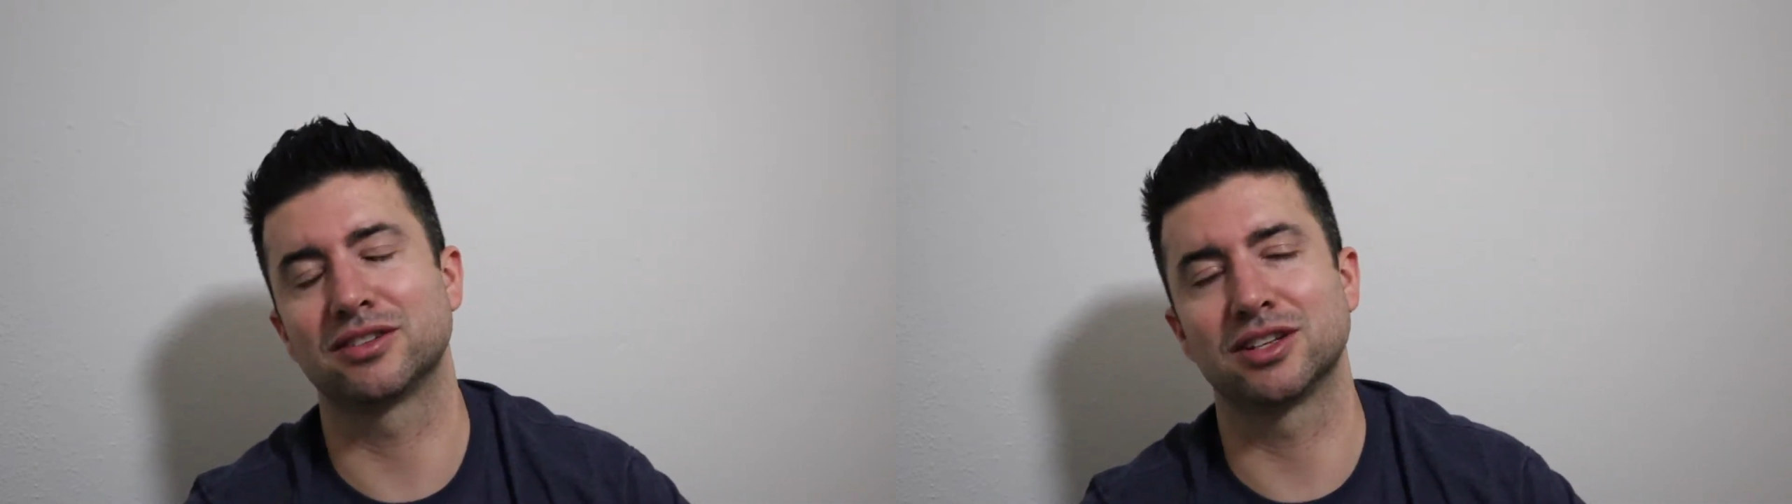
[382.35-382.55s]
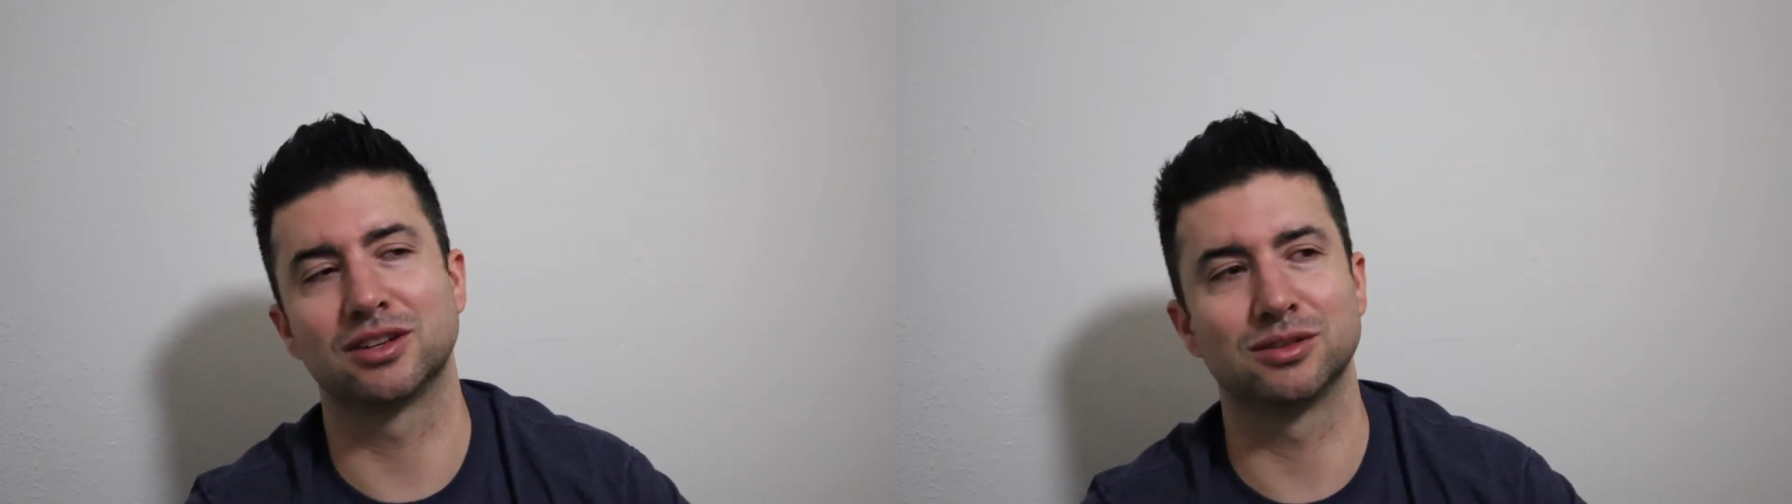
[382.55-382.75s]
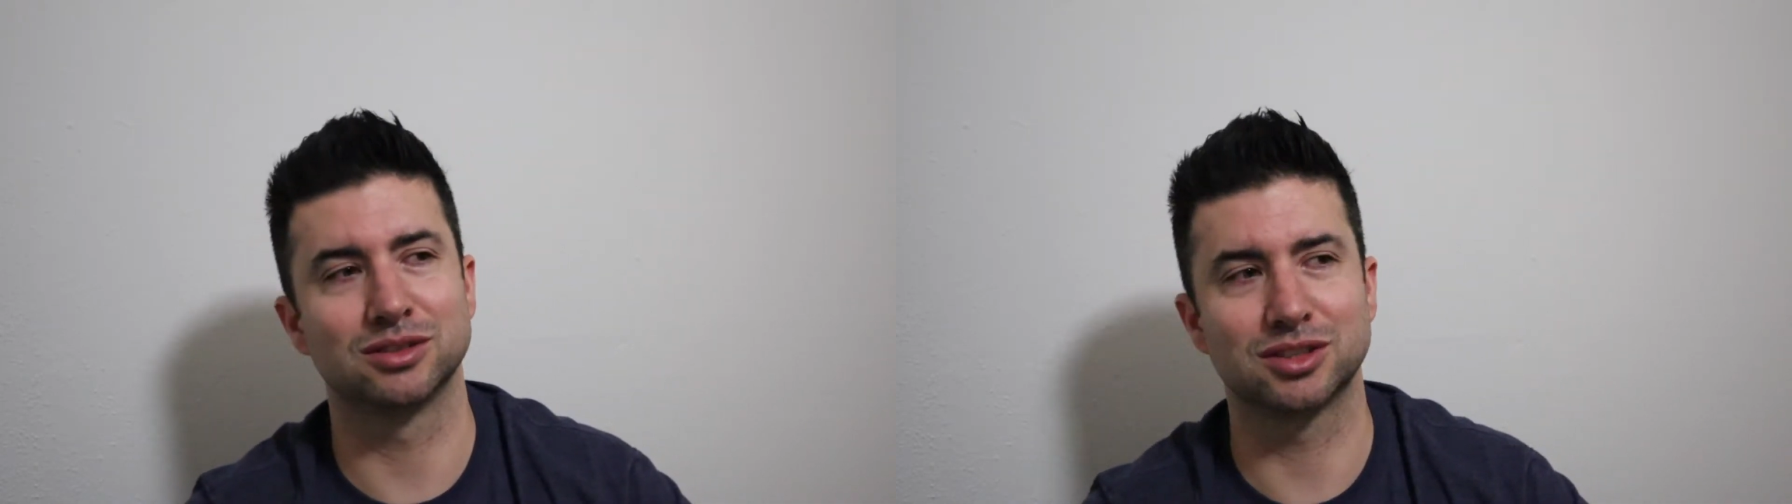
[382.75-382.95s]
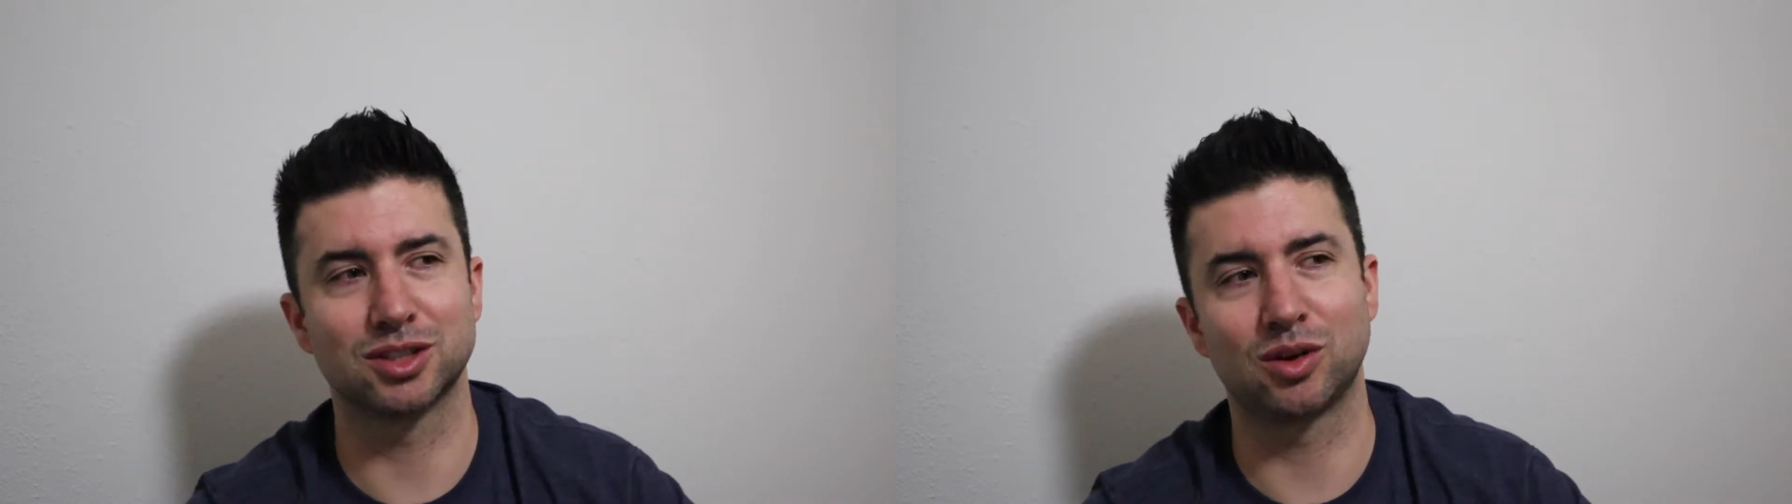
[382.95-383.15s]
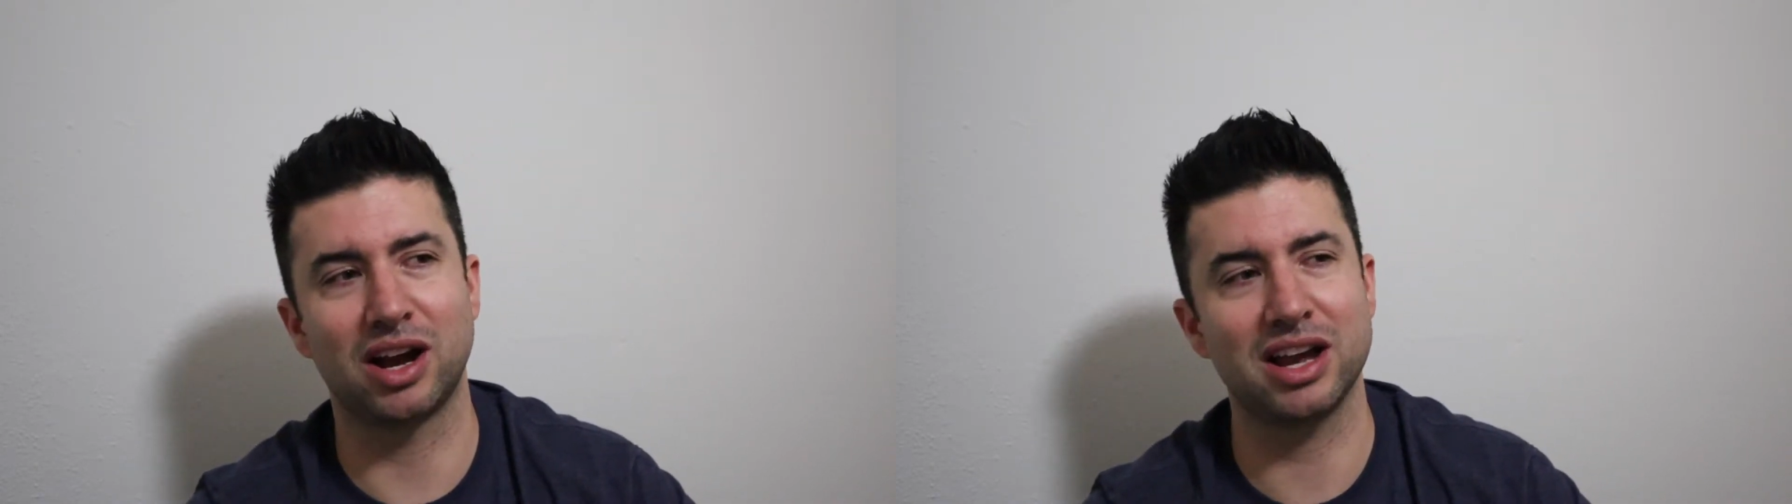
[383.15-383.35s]
So
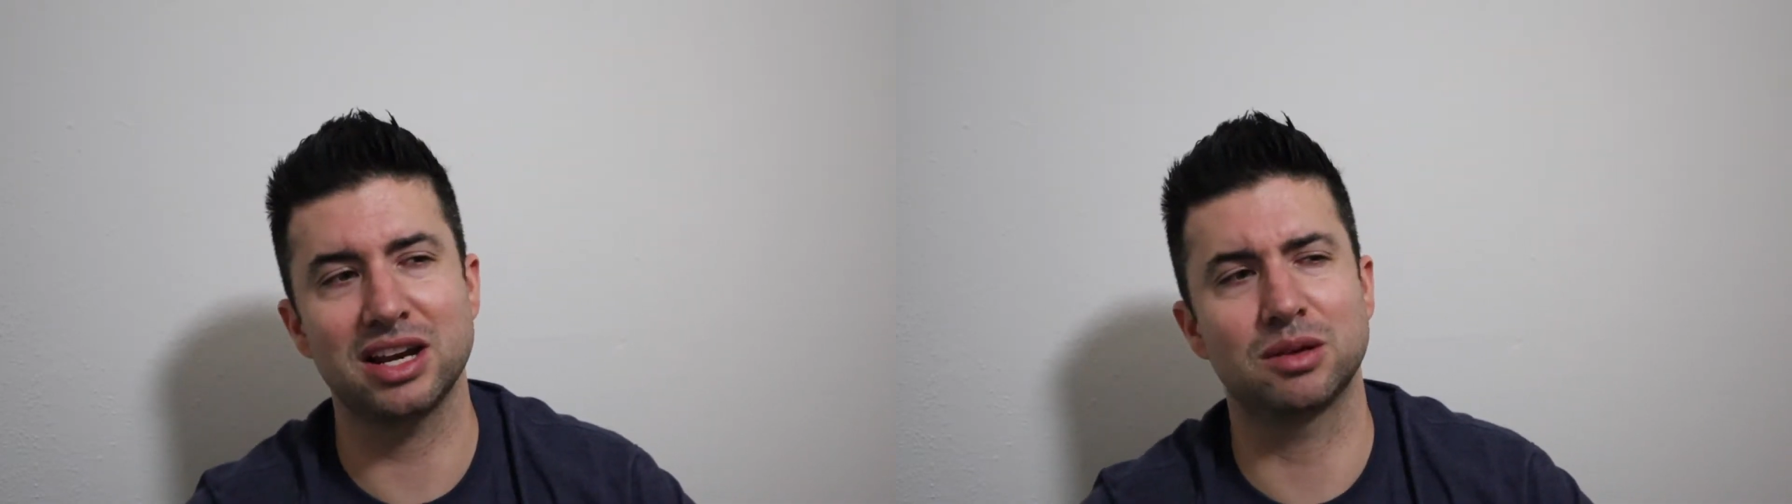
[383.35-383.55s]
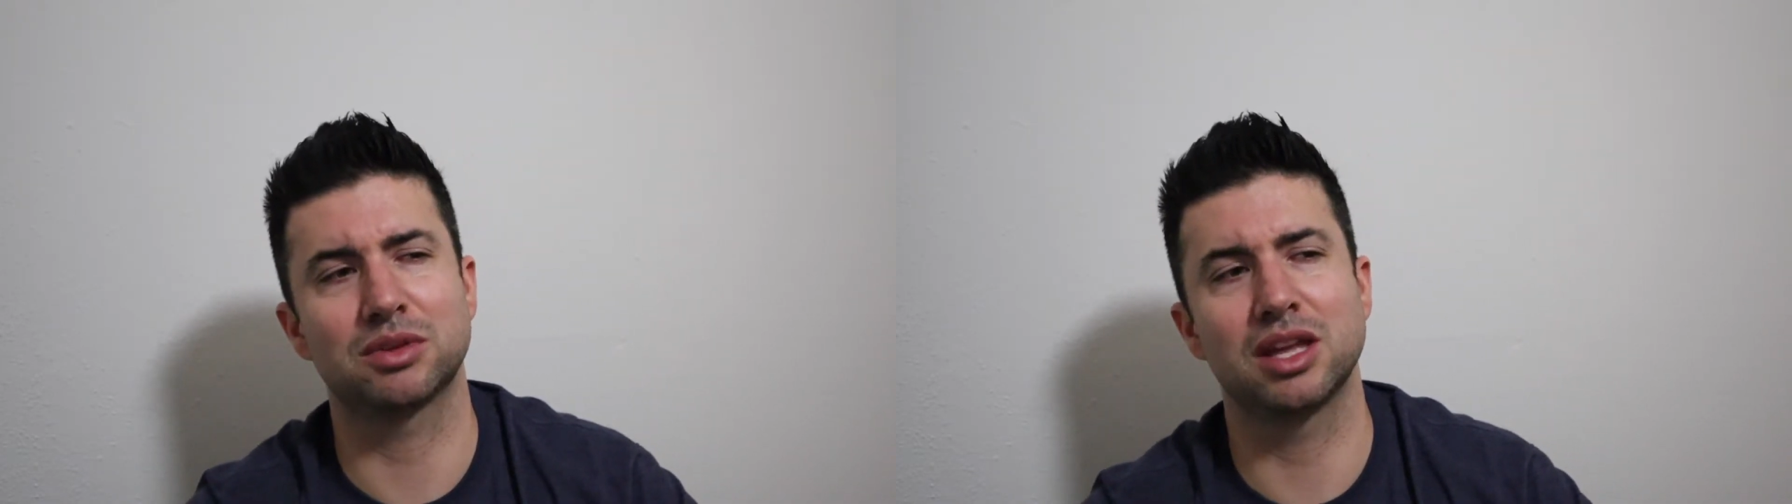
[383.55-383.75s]
so I ended up